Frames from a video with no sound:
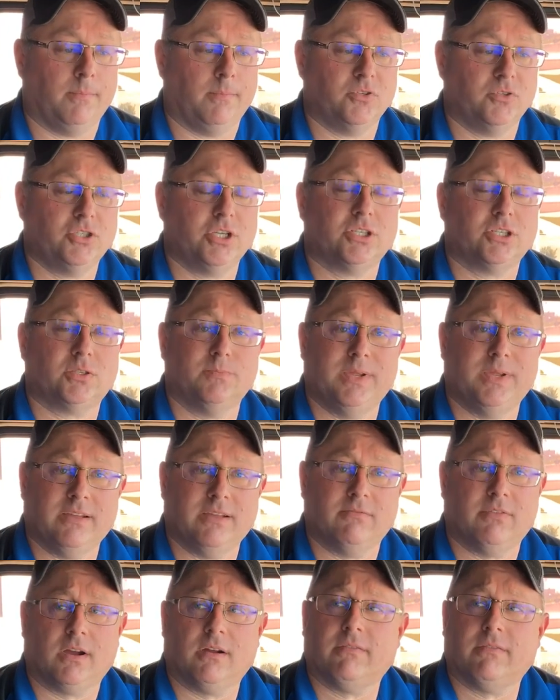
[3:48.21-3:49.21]
Just being
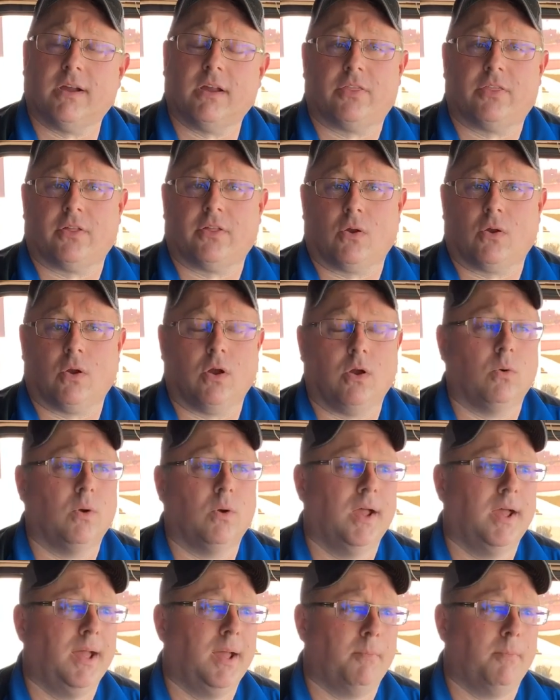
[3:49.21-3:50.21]
very, very thorough,
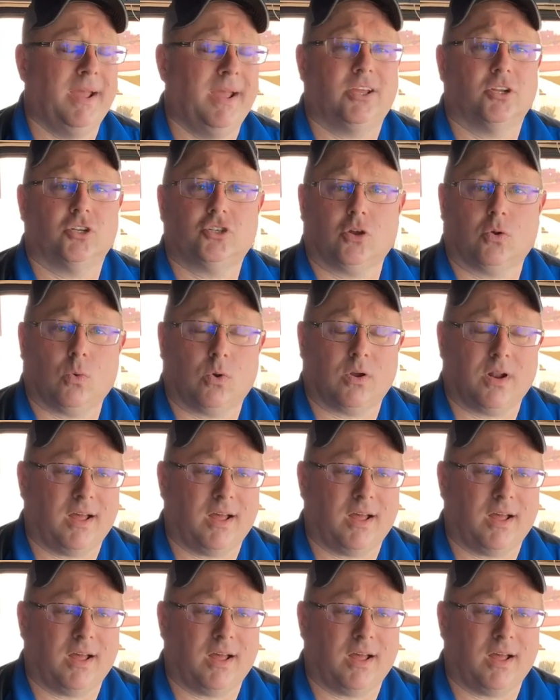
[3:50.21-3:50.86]
making sure